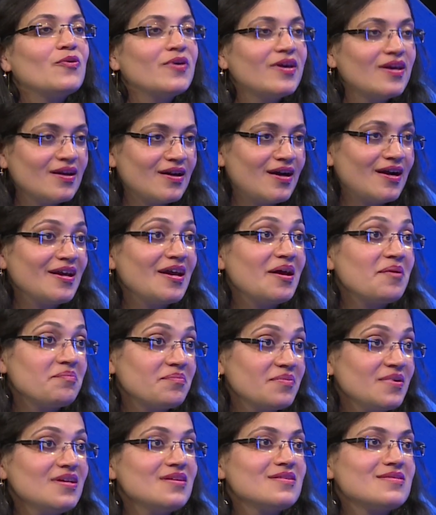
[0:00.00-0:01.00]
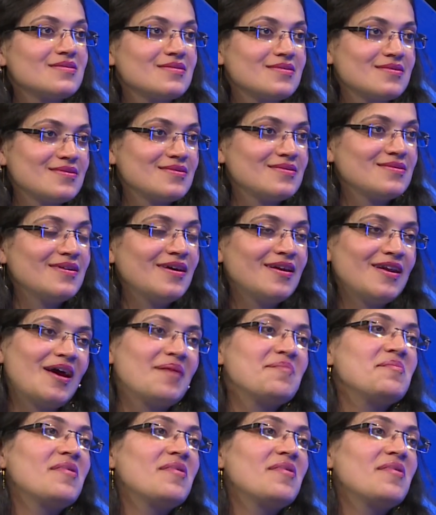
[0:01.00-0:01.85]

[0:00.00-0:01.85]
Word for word: okay i am peace and i am